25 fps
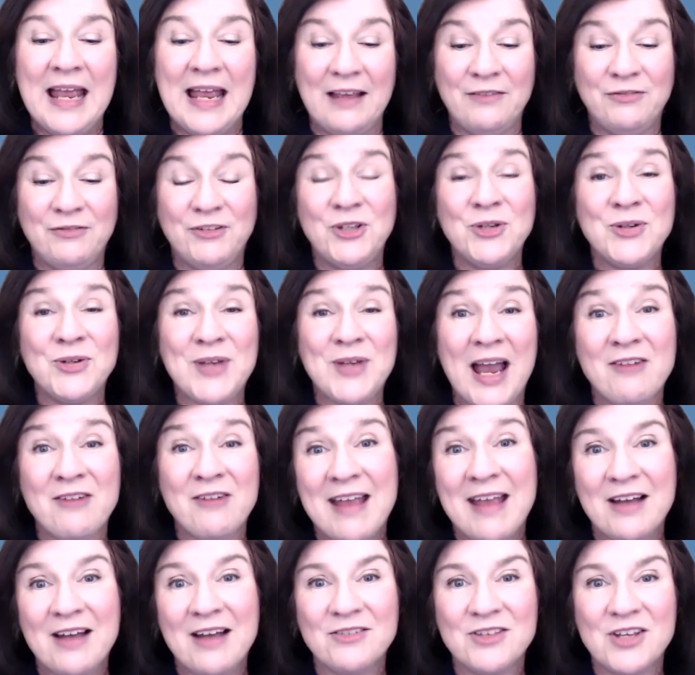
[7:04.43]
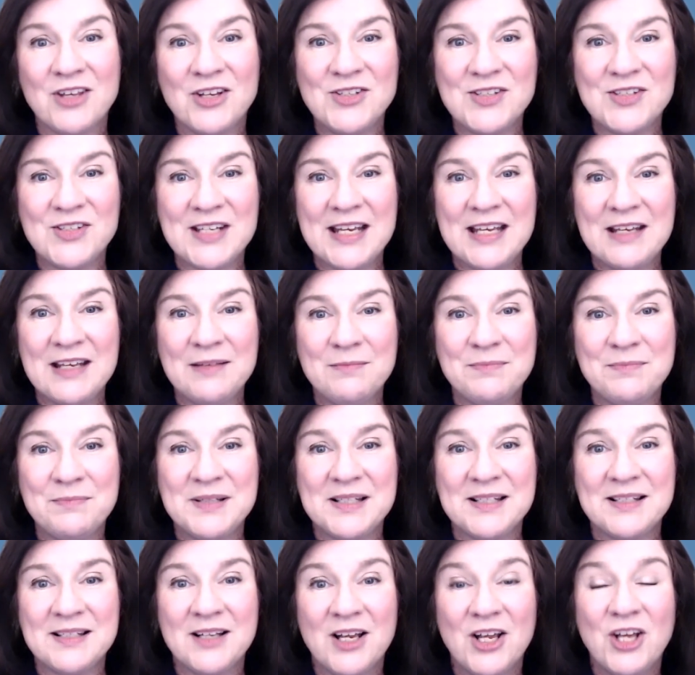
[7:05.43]
If you carry out those
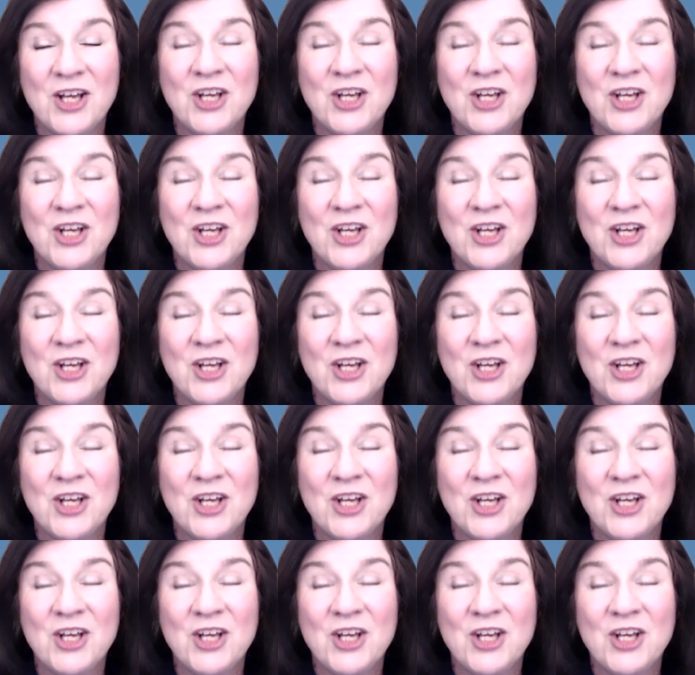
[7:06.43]
tips,